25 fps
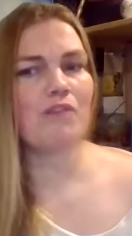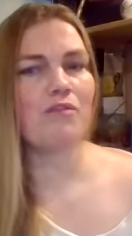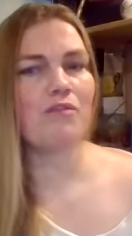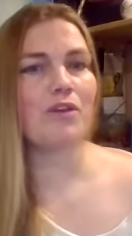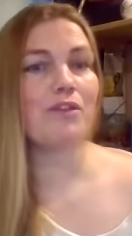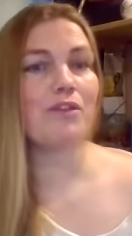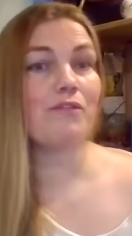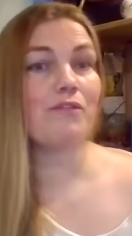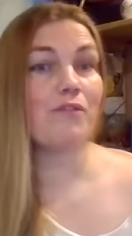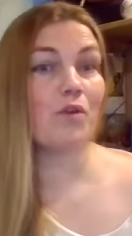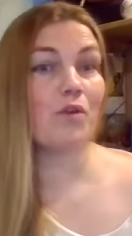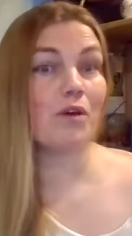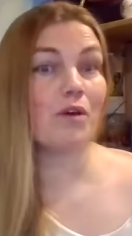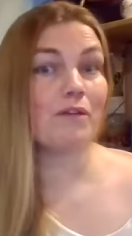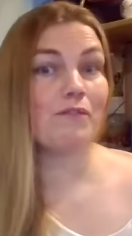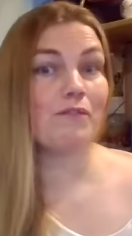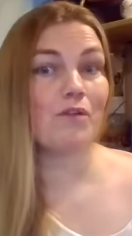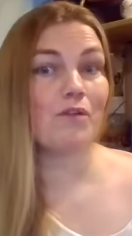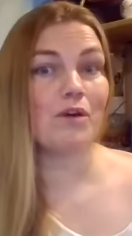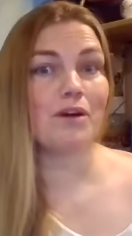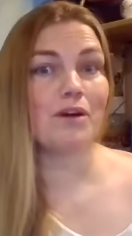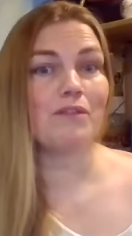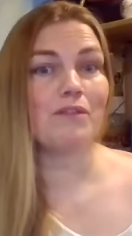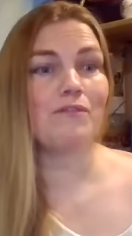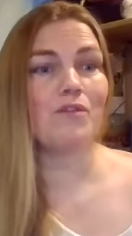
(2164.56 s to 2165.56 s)
off with 4,
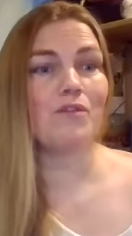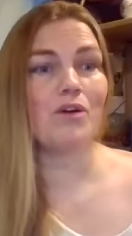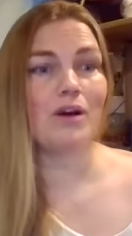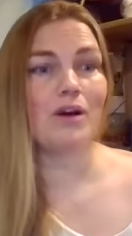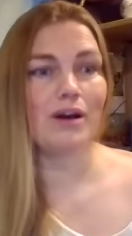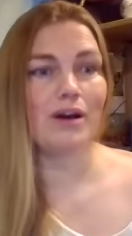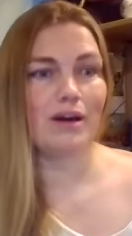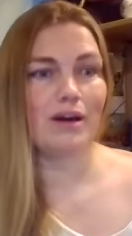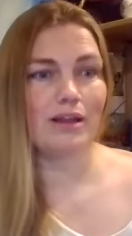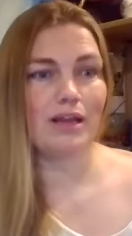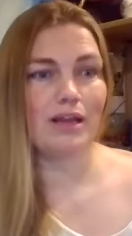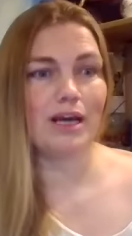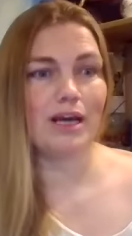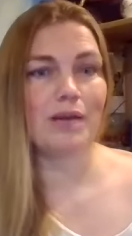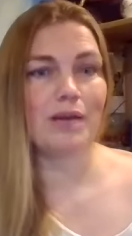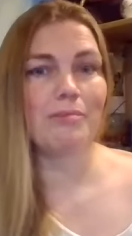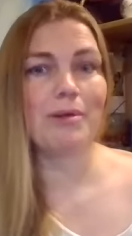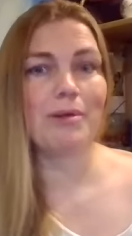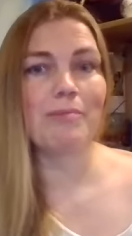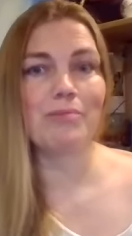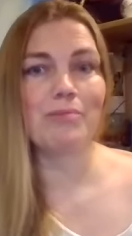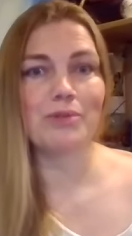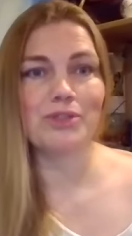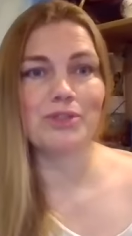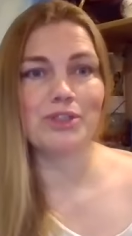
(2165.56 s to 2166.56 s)
4, and 4. A lot of
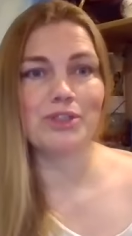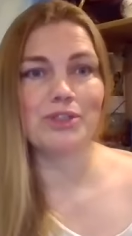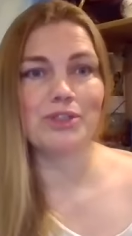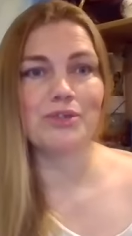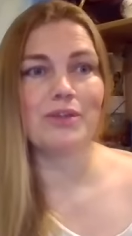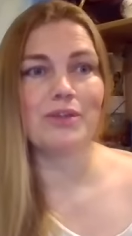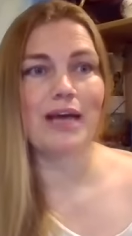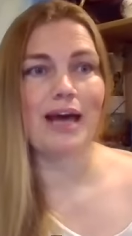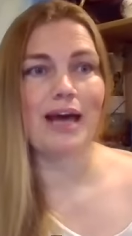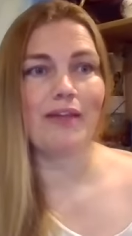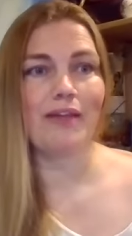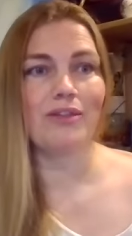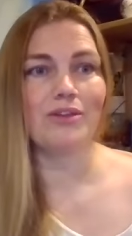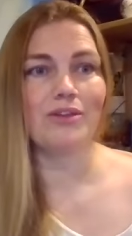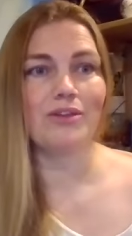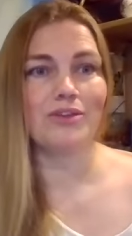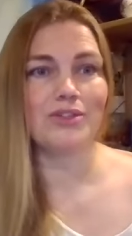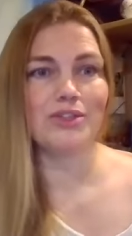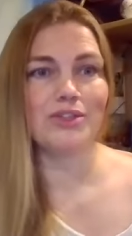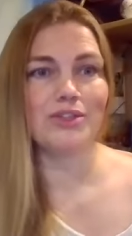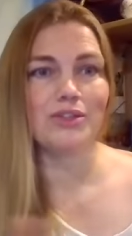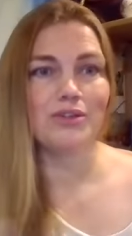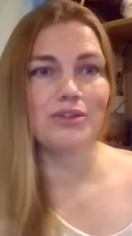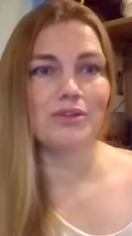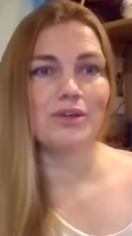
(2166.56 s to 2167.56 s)
people do that. They'll
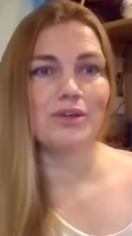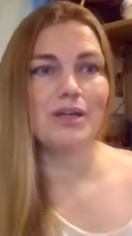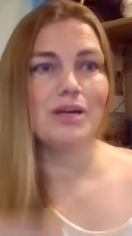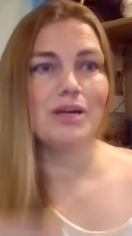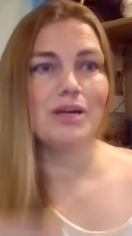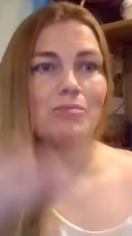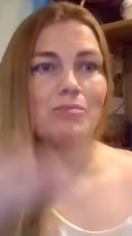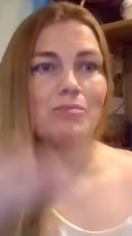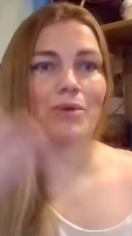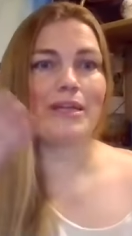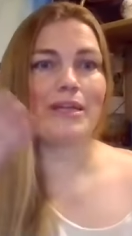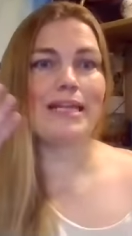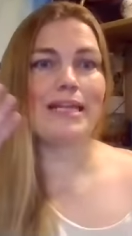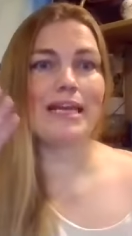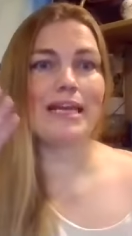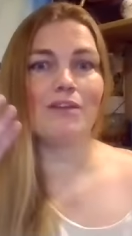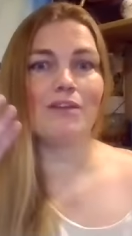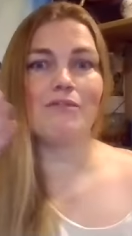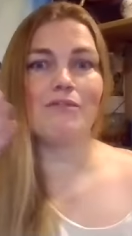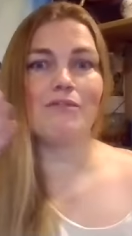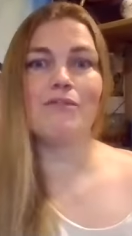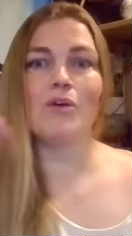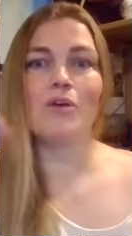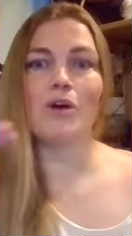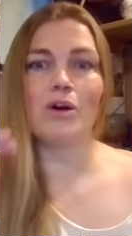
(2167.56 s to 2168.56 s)
do breathing
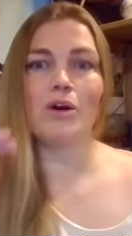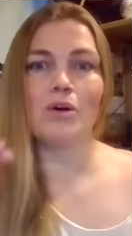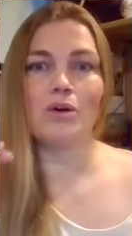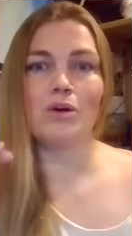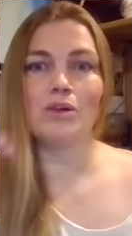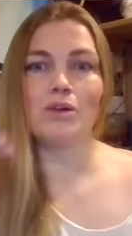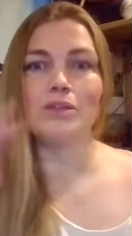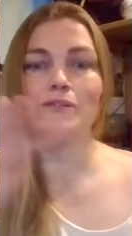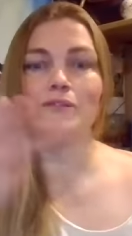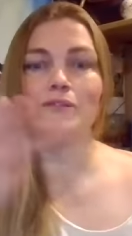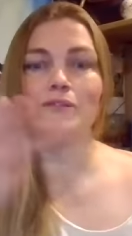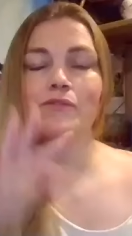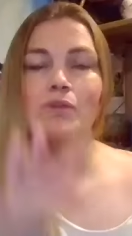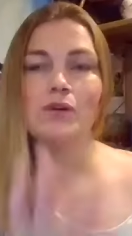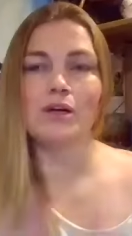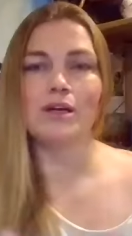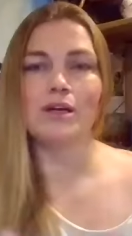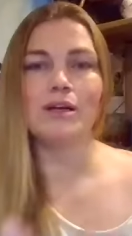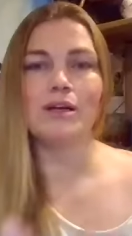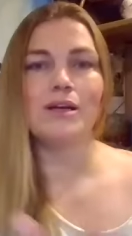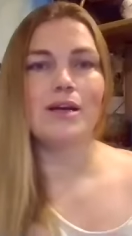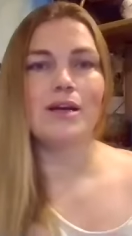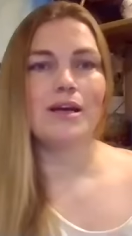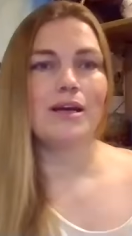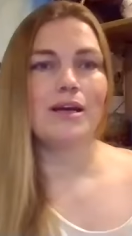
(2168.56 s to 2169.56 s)
in, okay, 4, hold
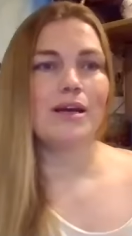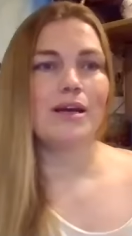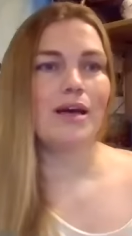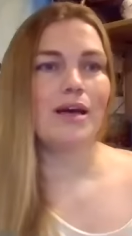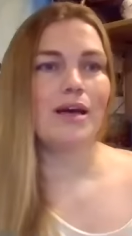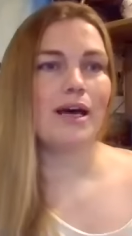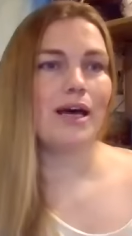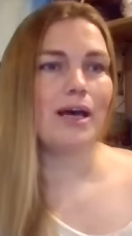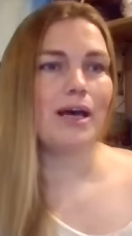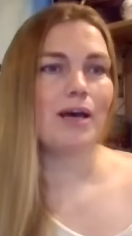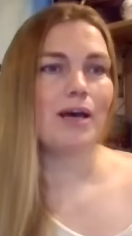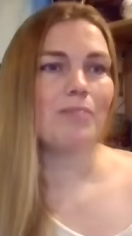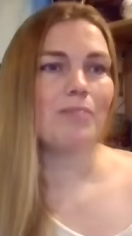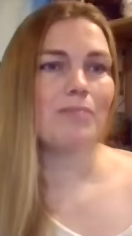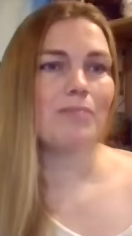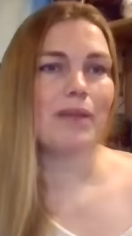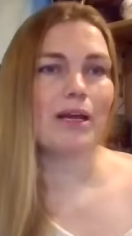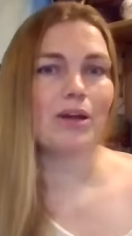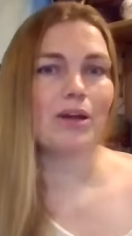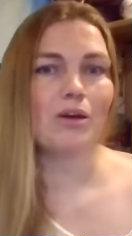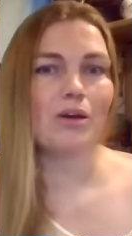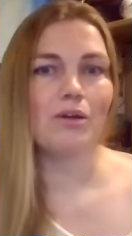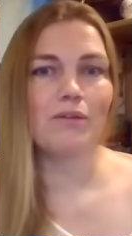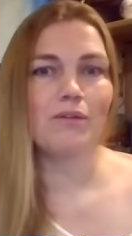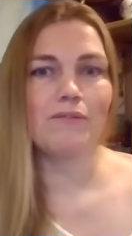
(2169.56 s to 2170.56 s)
4,
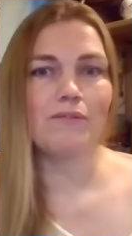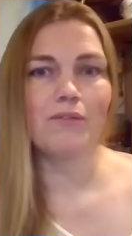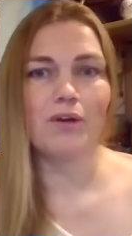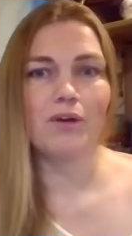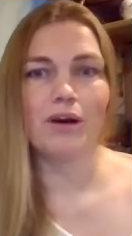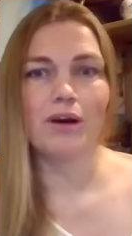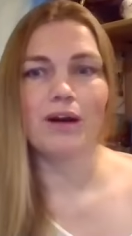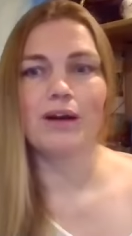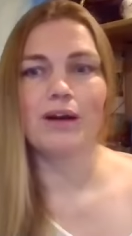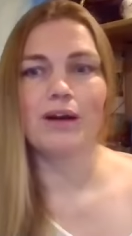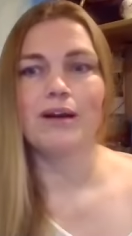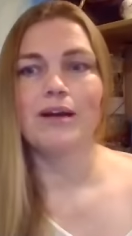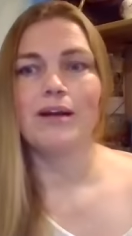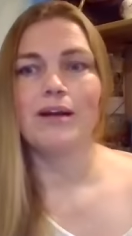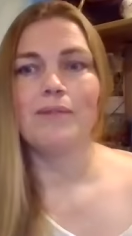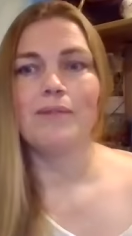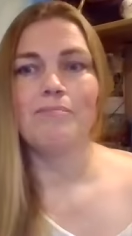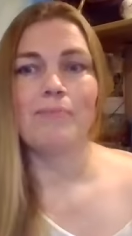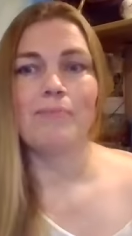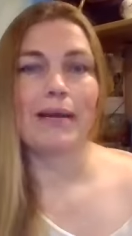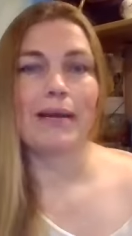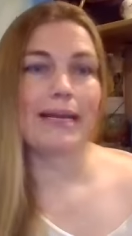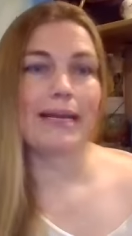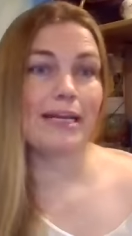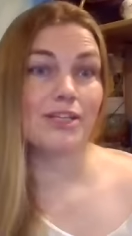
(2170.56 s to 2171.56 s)
let go of 4.
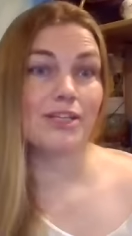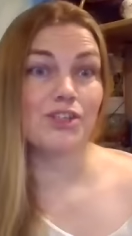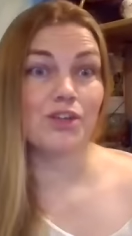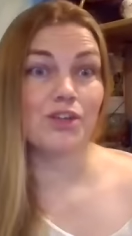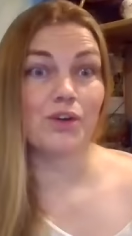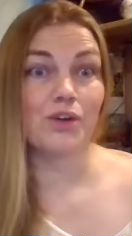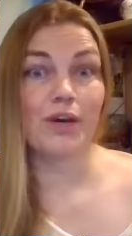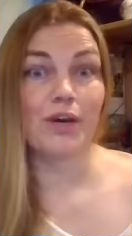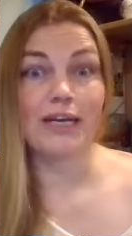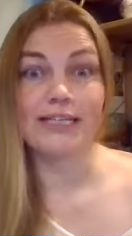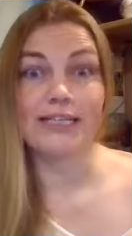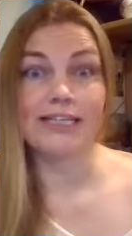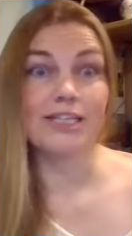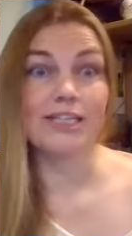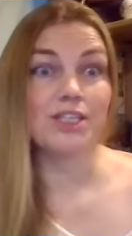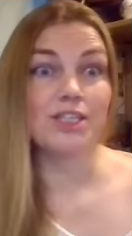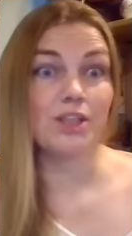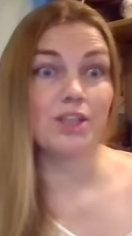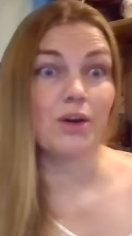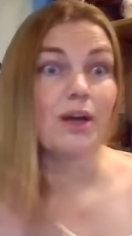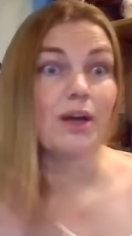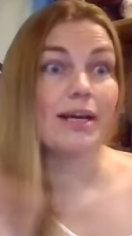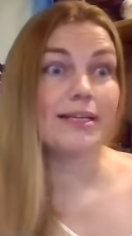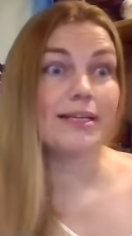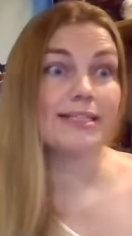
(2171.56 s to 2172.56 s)
My kids are crazy,
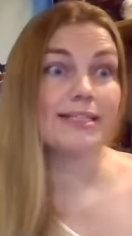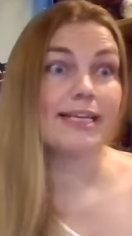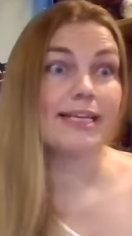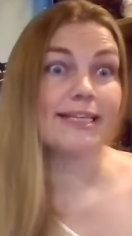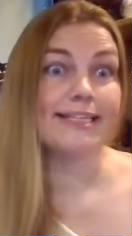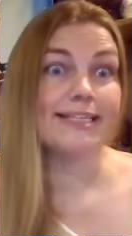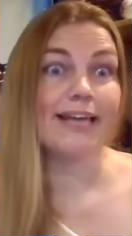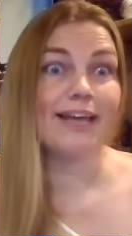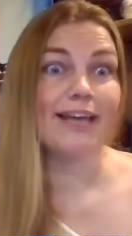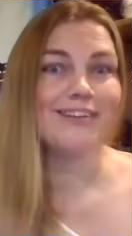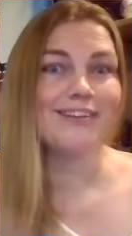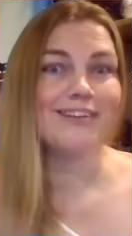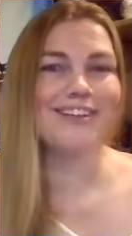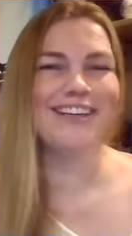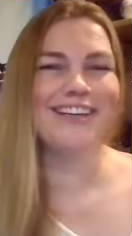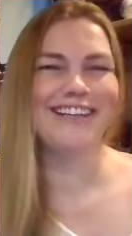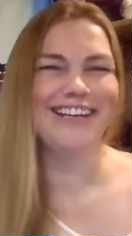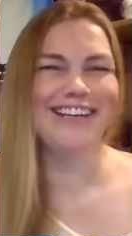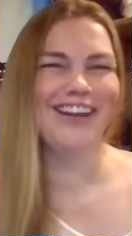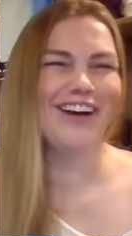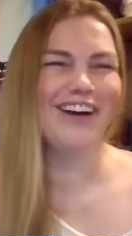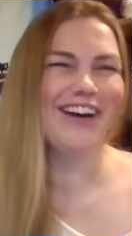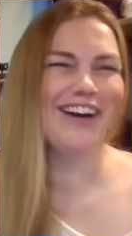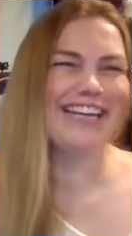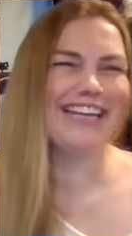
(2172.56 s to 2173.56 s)
so I say
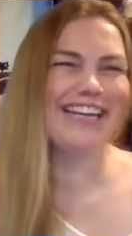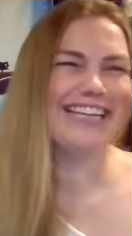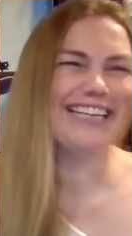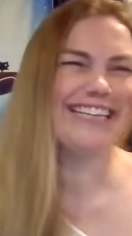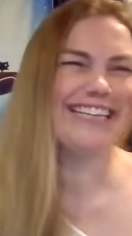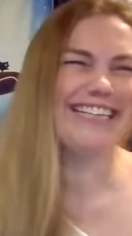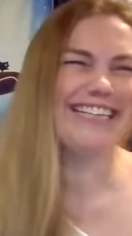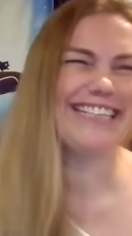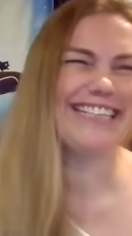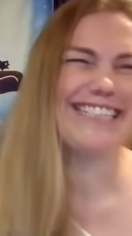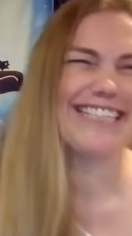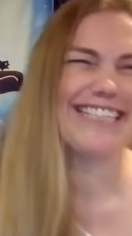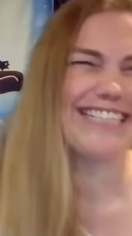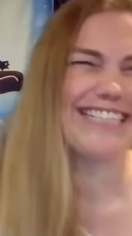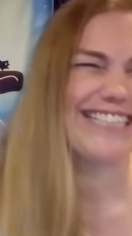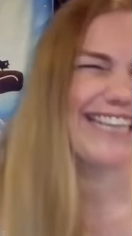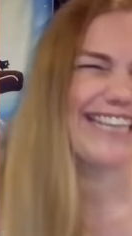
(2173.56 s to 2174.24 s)
10.